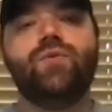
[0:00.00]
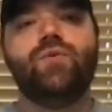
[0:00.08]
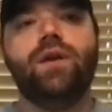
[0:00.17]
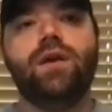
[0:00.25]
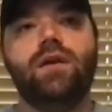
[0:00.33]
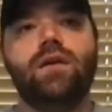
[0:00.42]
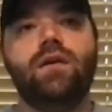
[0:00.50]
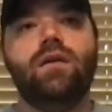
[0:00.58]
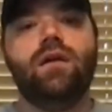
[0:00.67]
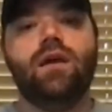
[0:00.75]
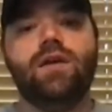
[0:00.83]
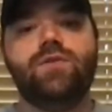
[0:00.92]
we
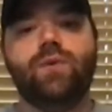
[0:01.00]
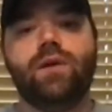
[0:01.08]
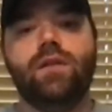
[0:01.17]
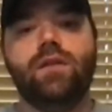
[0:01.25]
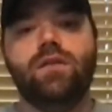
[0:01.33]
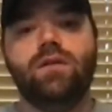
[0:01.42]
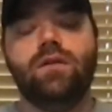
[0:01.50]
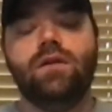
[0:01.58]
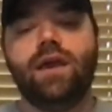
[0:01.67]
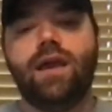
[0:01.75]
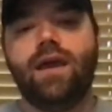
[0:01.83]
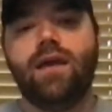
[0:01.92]

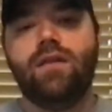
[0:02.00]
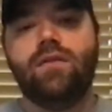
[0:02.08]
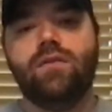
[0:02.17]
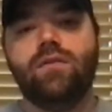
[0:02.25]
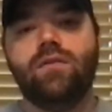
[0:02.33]
look at